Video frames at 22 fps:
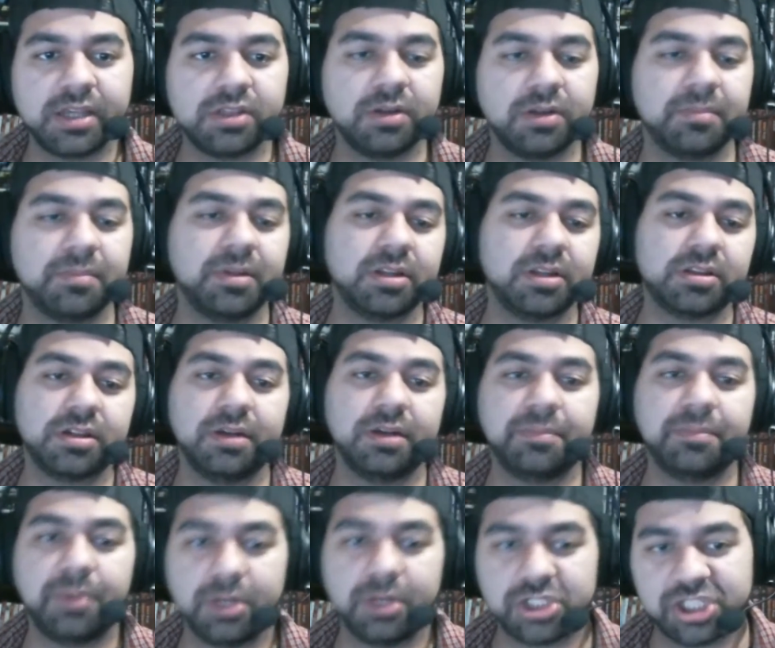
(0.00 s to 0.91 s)
so I'm just going
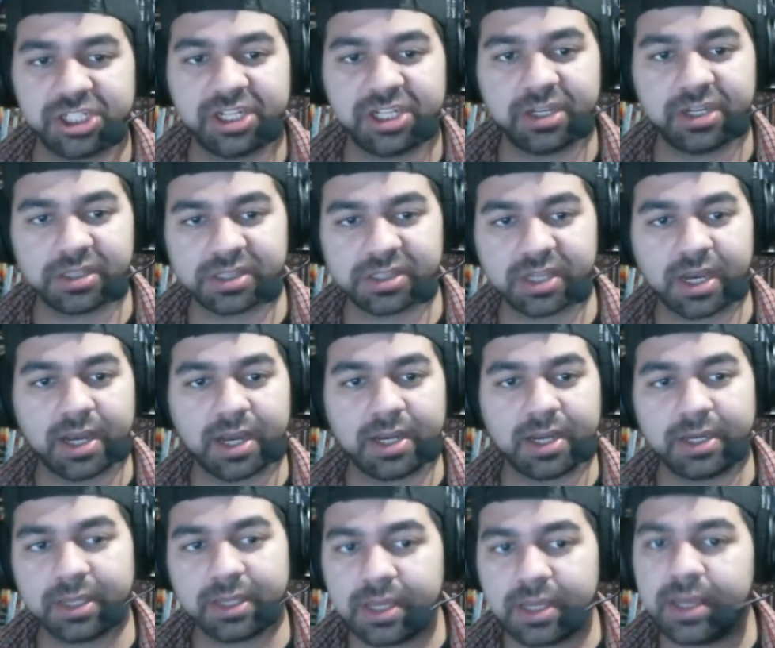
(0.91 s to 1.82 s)
to push it to the
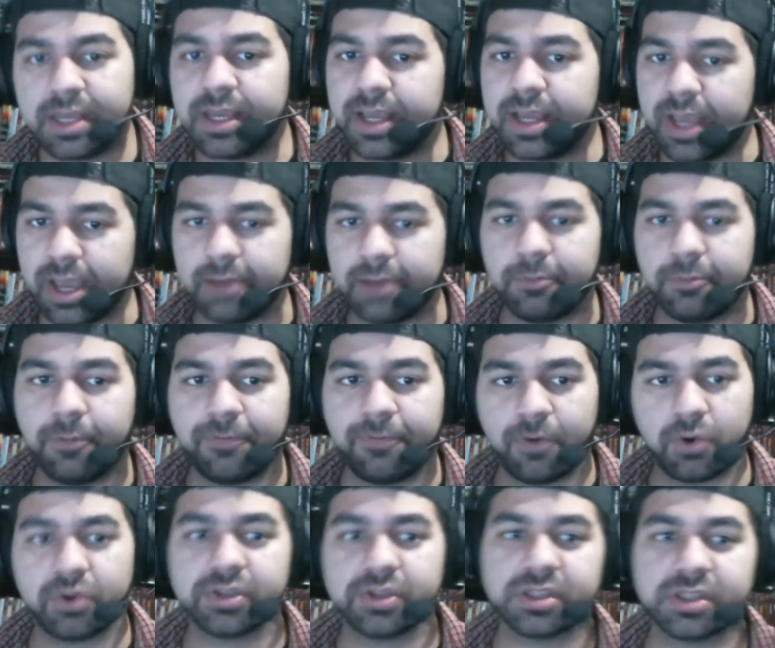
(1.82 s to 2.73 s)
side and we'll
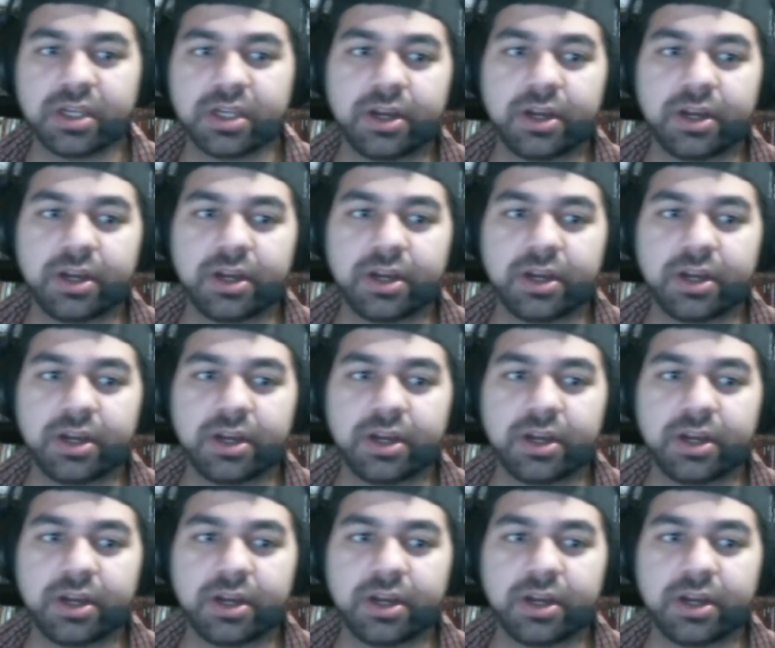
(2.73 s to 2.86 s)
focus on